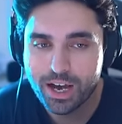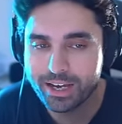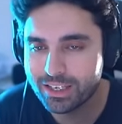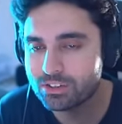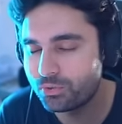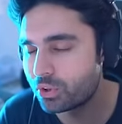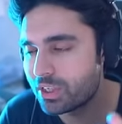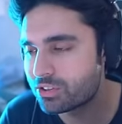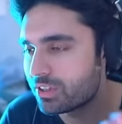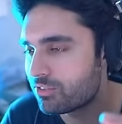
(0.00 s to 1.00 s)
I guess
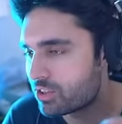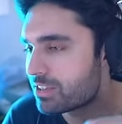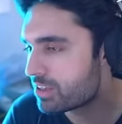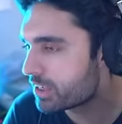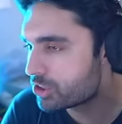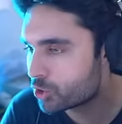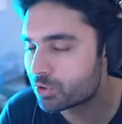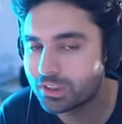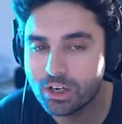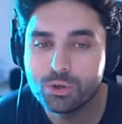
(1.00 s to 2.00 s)
4,000 devs, that's like a
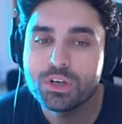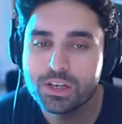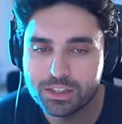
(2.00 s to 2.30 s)
joke now.